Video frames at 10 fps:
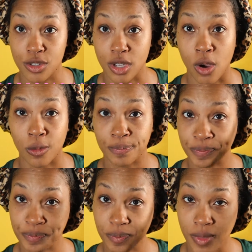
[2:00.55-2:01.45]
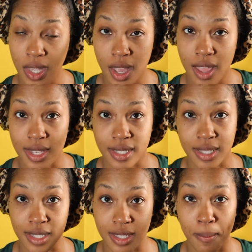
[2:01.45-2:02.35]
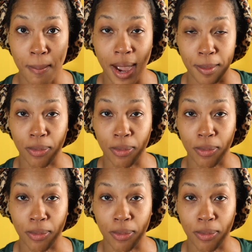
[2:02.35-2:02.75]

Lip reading: So this is my